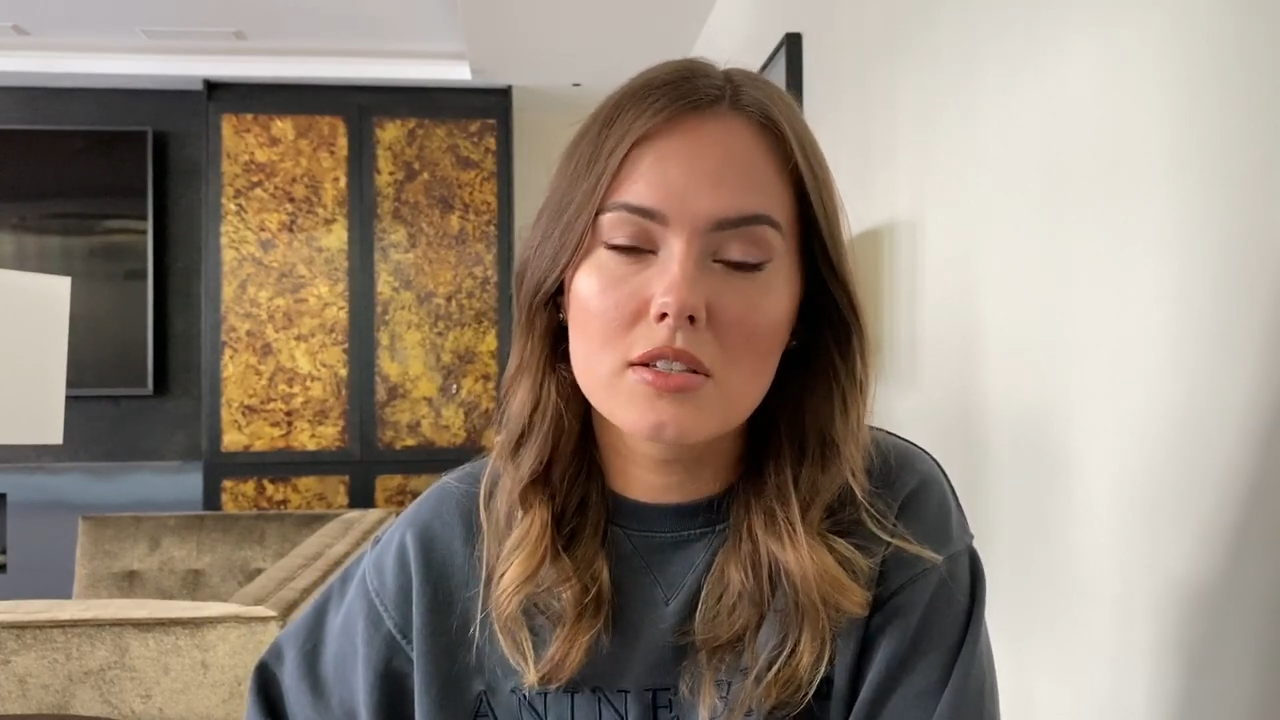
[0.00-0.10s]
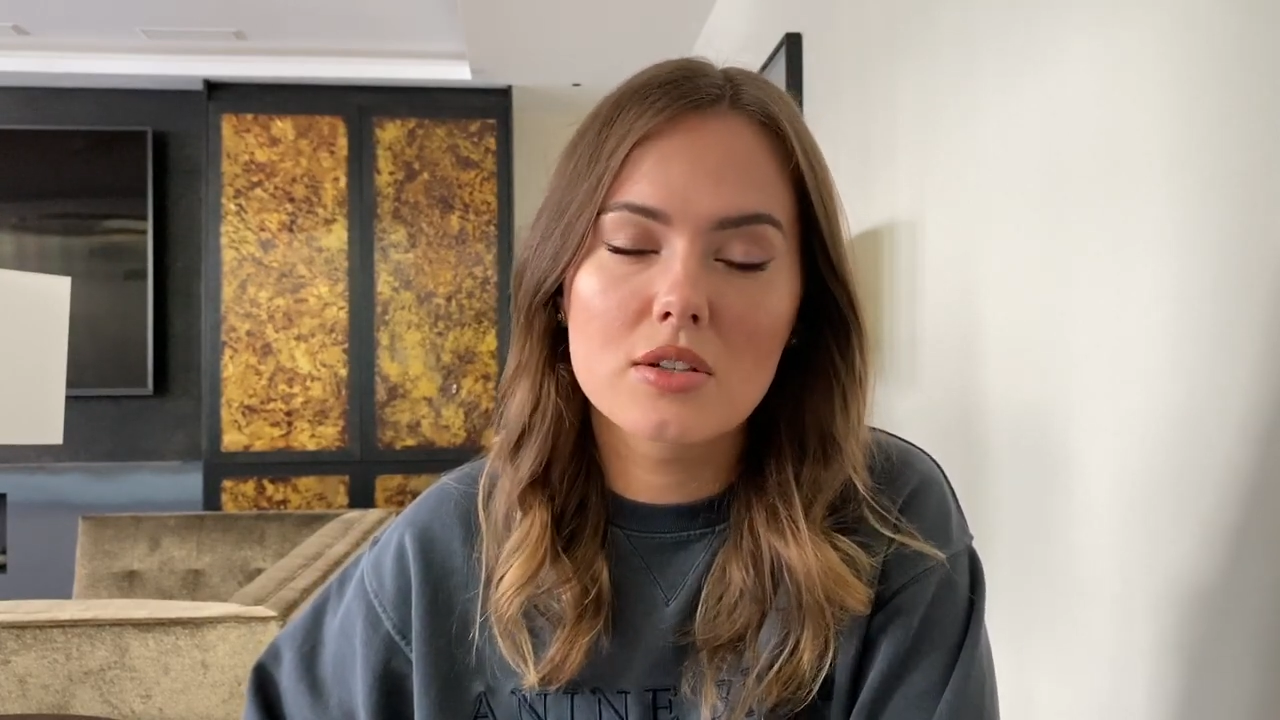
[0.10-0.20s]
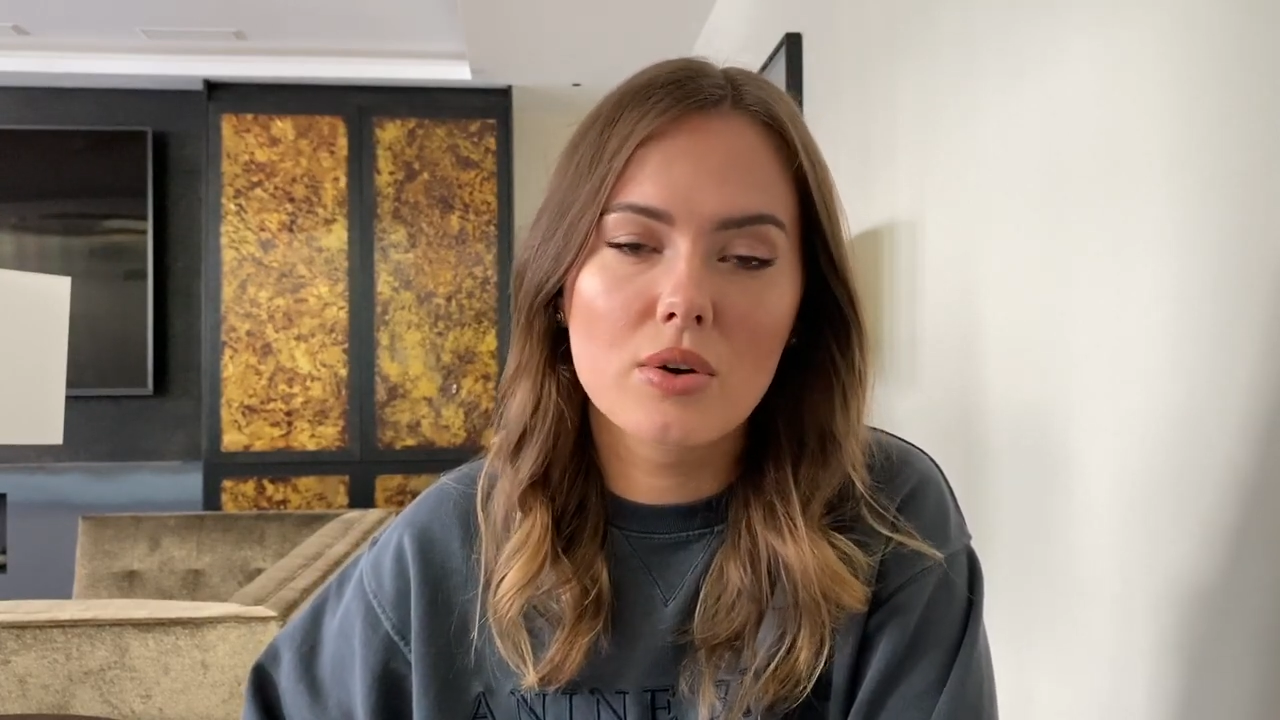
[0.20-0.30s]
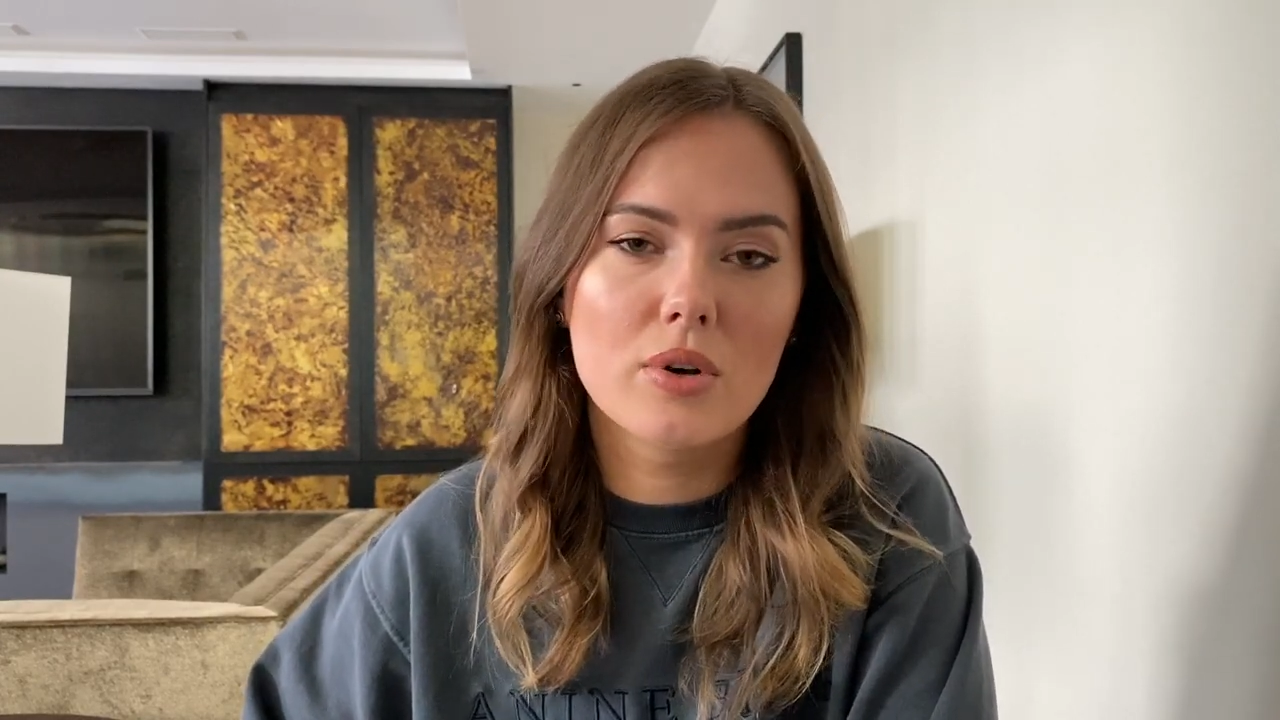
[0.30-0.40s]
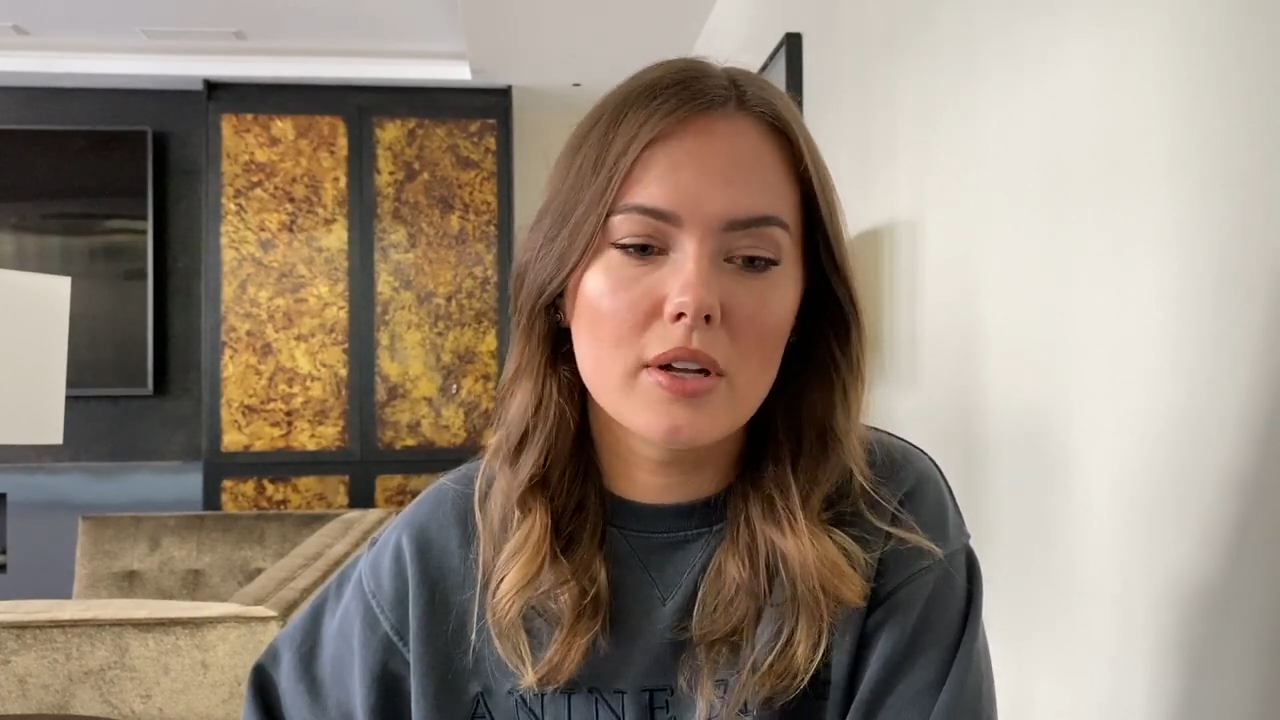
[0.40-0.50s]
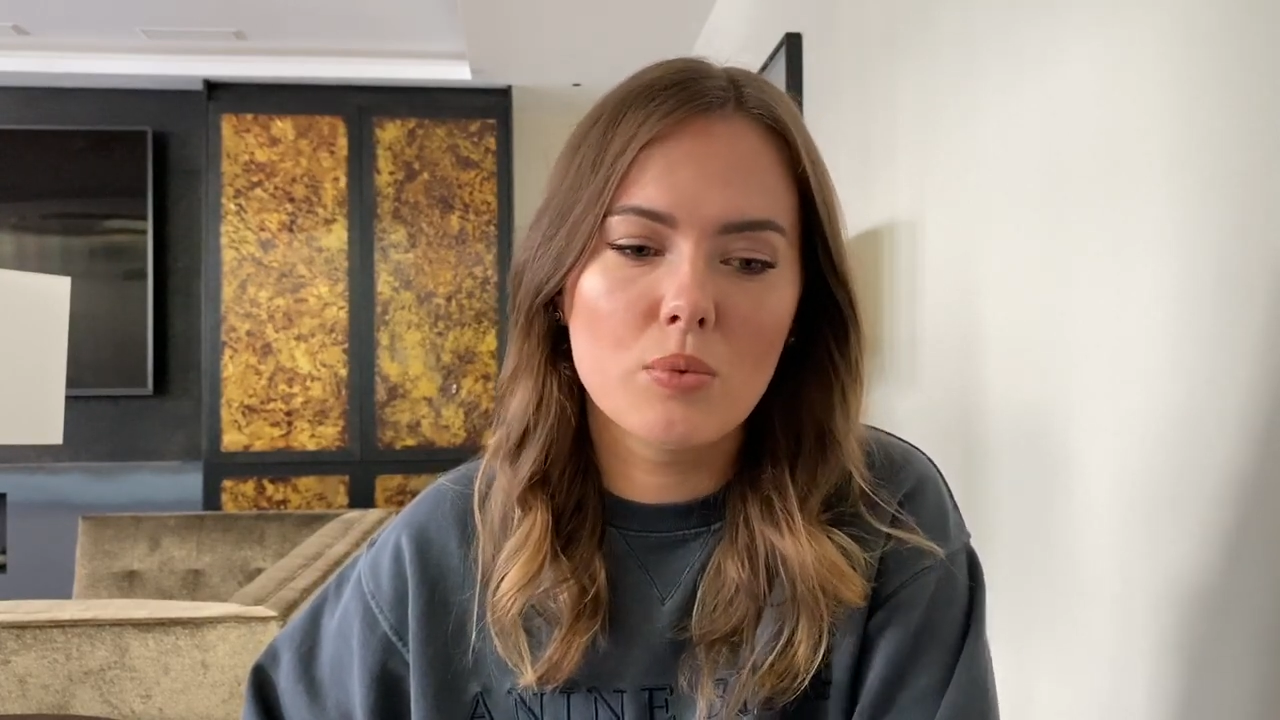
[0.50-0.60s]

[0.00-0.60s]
So